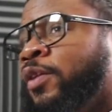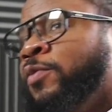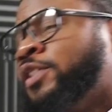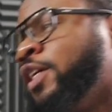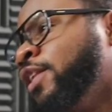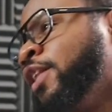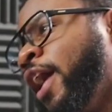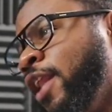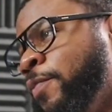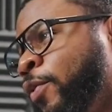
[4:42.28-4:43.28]
we seen
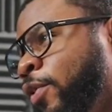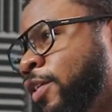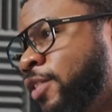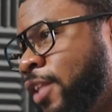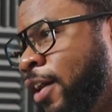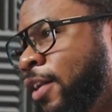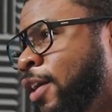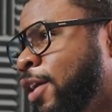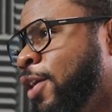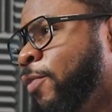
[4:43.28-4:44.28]
Danny pull his stunt
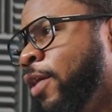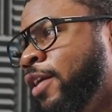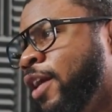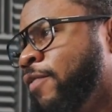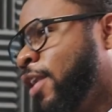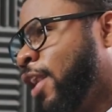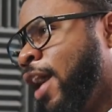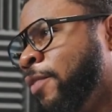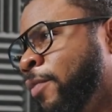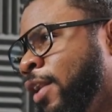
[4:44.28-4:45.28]
where he giving a
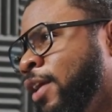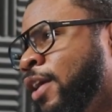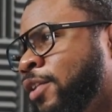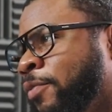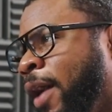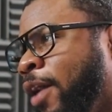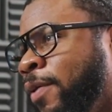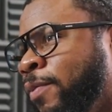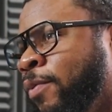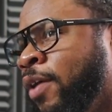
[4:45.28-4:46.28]
lot of money to battle
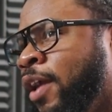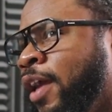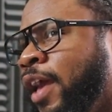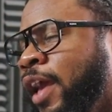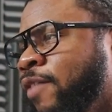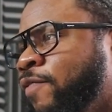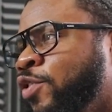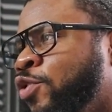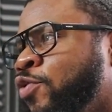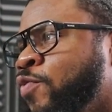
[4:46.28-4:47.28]
people.
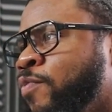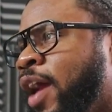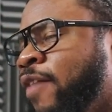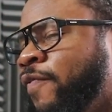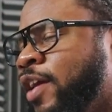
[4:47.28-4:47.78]
If you if